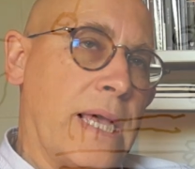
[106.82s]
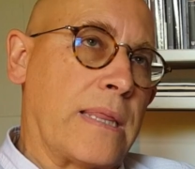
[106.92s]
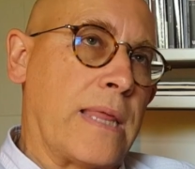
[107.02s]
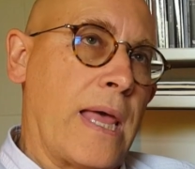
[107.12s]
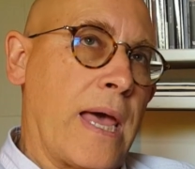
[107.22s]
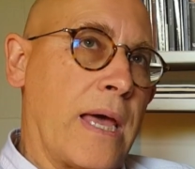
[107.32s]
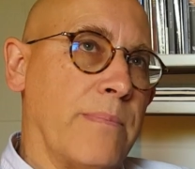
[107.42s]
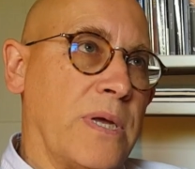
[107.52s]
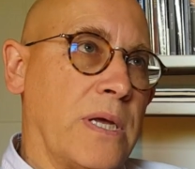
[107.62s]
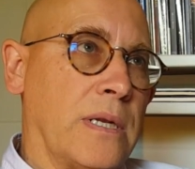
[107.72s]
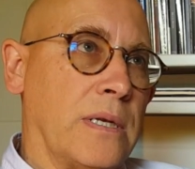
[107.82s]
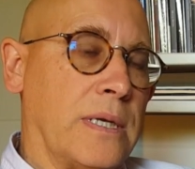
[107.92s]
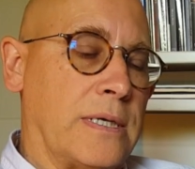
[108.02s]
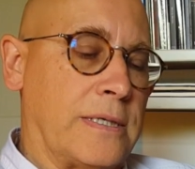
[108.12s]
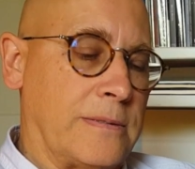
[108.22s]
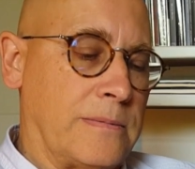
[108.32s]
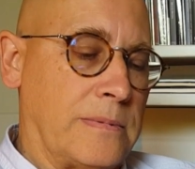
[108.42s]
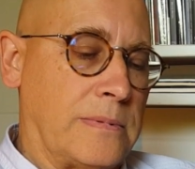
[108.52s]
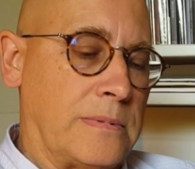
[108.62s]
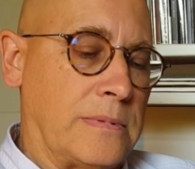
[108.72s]
death had been
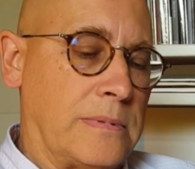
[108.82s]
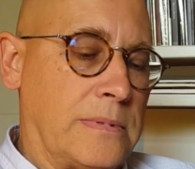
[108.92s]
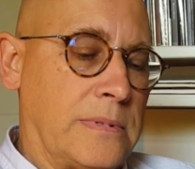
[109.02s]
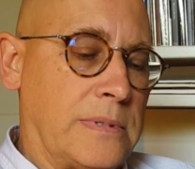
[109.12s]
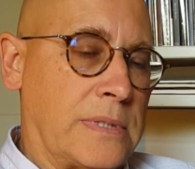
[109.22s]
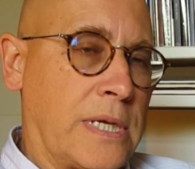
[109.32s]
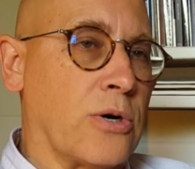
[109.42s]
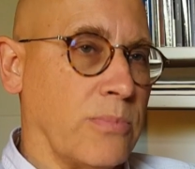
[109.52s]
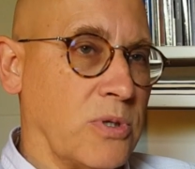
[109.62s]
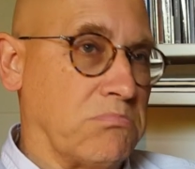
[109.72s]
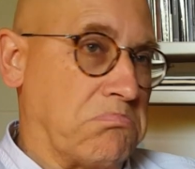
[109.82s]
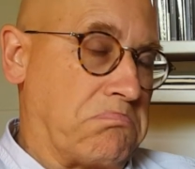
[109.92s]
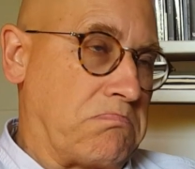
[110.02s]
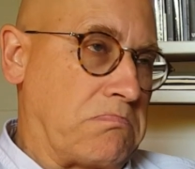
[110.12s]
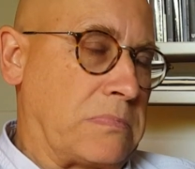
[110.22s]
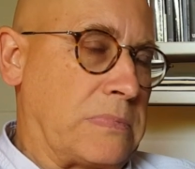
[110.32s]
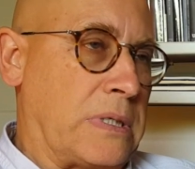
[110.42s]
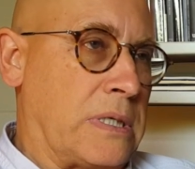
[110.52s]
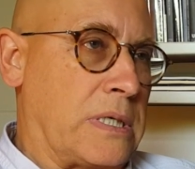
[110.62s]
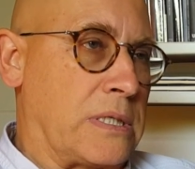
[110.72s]
terrible
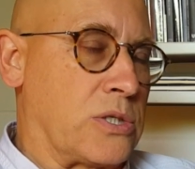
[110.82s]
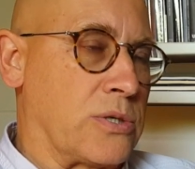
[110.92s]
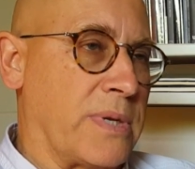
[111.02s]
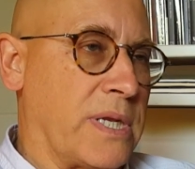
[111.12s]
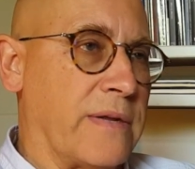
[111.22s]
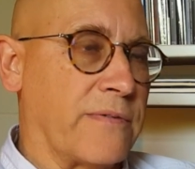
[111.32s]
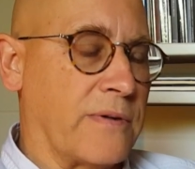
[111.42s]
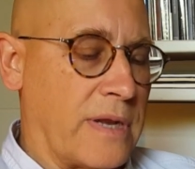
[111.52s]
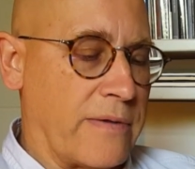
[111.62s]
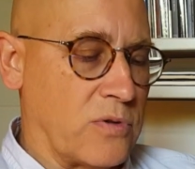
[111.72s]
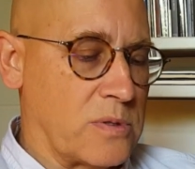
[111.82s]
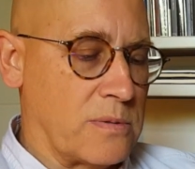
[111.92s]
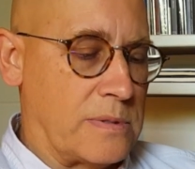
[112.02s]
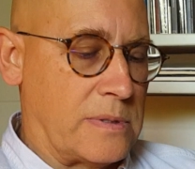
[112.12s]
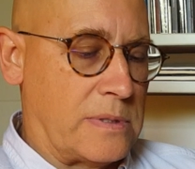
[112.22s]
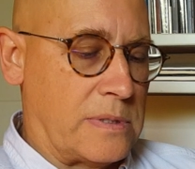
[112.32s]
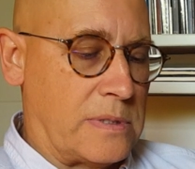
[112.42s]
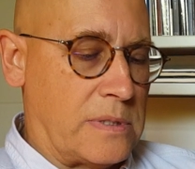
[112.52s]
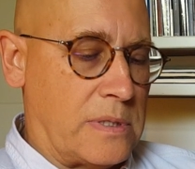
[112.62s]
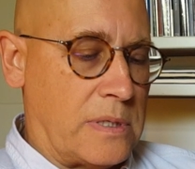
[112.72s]
on so many different levels.
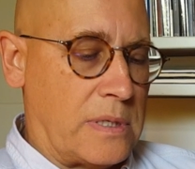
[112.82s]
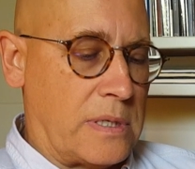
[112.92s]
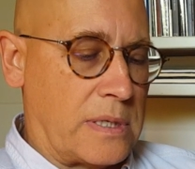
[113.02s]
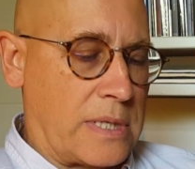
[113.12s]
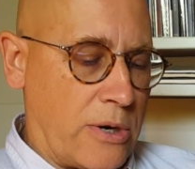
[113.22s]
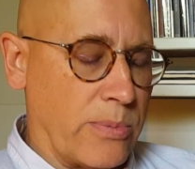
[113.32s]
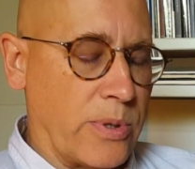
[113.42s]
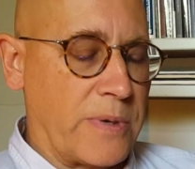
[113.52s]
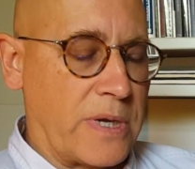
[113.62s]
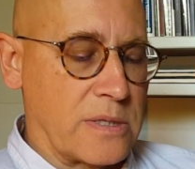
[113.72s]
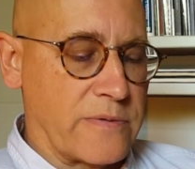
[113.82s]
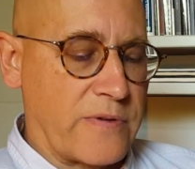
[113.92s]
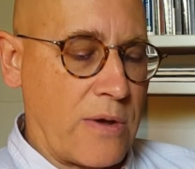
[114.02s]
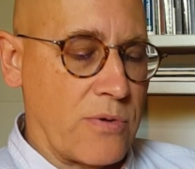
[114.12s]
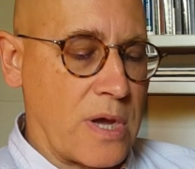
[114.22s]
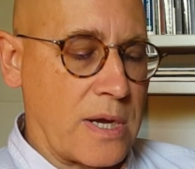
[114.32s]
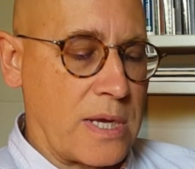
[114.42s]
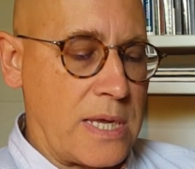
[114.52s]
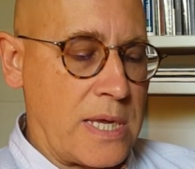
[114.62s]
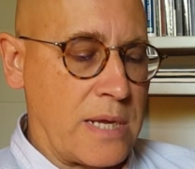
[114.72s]
Terrible because of how
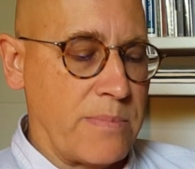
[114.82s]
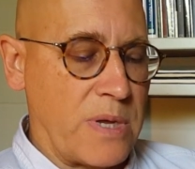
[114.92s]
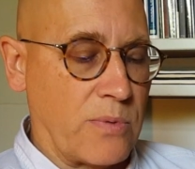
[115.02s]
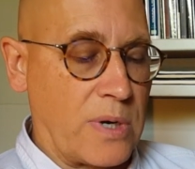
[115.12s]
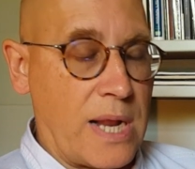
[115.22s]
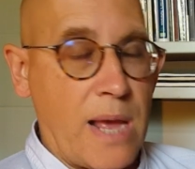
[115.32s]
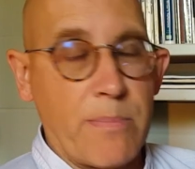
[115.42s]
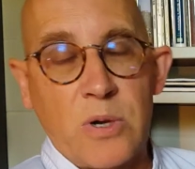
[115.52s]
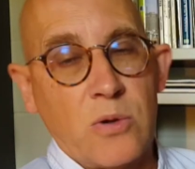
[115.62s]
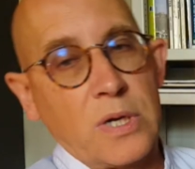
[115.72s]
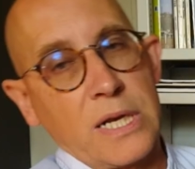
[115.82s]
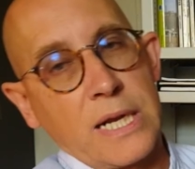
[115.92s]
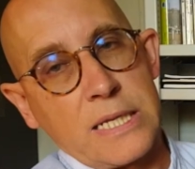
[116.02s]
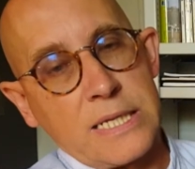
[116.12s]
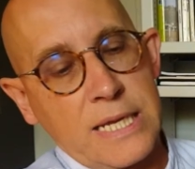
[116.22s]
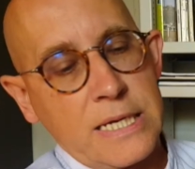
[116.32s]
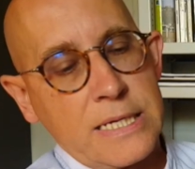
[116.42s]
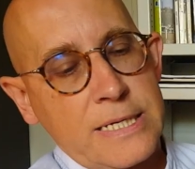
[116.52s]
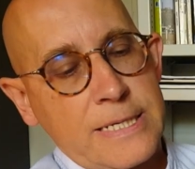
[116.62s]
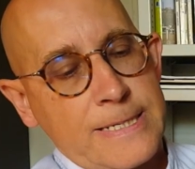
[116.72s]
young he had been when it happened, only
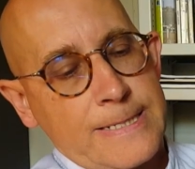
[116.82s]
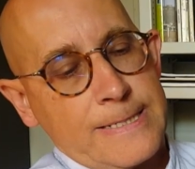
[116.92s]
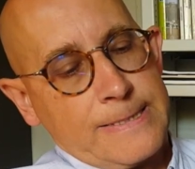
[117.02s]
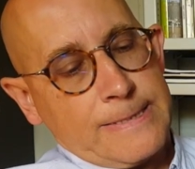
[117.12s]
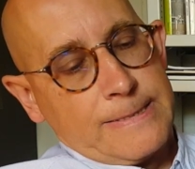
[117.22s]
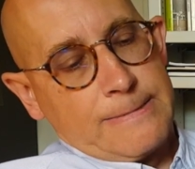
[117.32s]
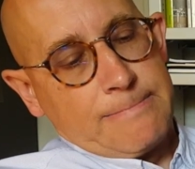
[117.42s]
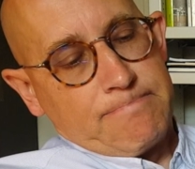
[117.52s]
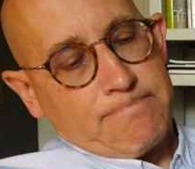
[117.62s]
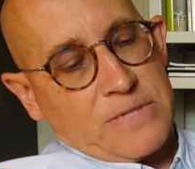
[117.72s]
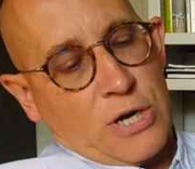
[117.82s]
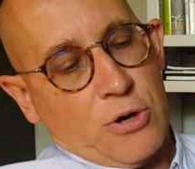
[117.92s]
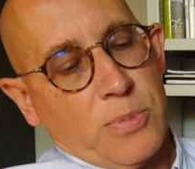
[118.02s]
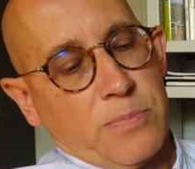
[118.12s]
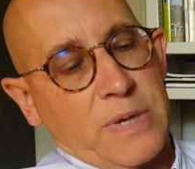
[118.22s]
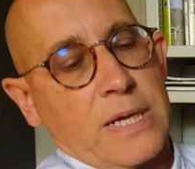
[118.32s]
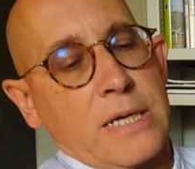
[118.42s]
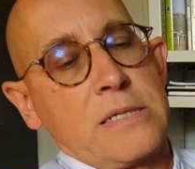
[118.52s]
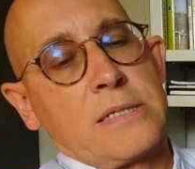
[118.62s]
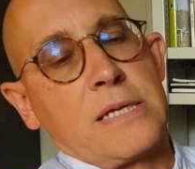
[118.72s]
19. Terrible
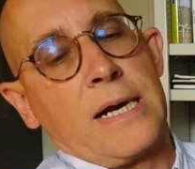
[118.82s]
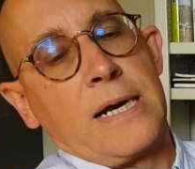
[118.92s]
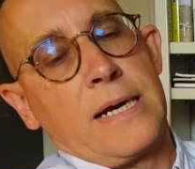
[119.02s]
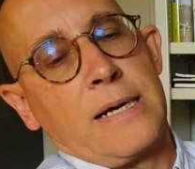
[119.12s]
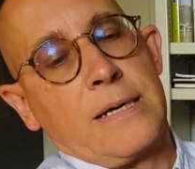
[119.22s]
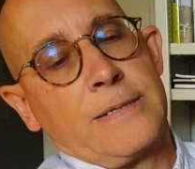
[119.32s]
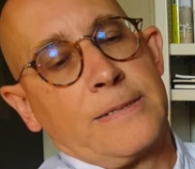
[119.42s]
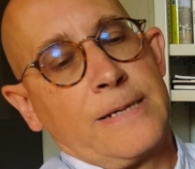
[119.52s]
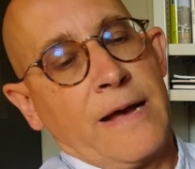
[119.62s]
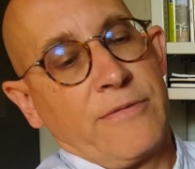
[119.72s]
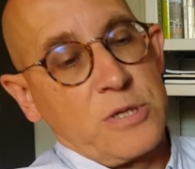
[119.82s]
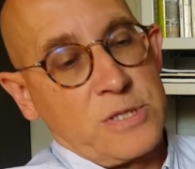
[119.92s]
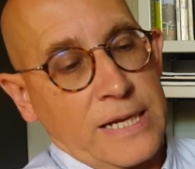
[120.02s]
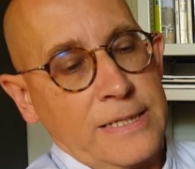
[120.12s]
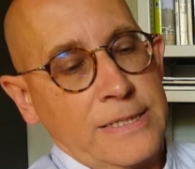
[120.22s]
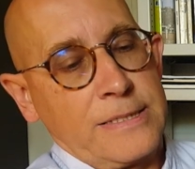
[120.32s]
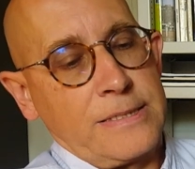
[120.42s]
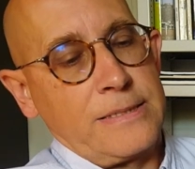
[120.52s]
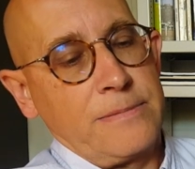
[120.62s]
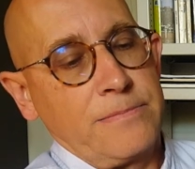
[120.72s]
because of the
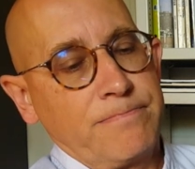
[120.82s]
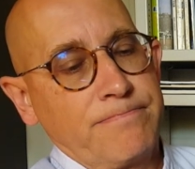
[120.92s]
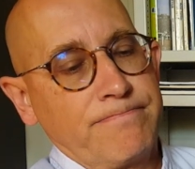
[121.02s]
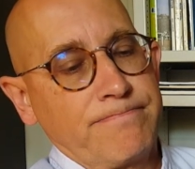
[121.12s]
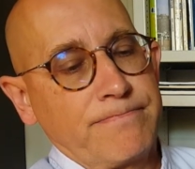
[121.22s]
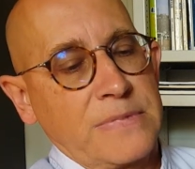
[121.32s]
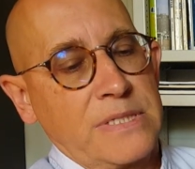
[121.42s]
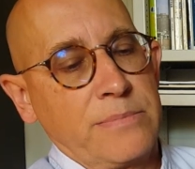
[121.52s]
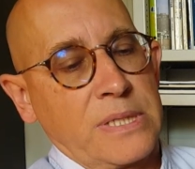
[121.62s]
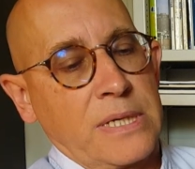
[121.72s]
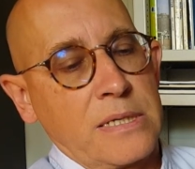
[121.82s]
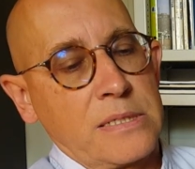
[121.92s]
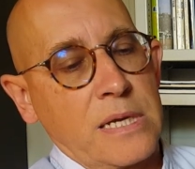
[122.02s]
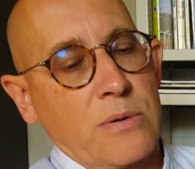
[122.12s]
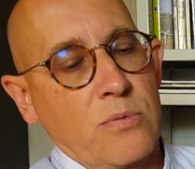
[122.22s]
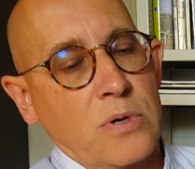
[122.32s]
suddenness, because it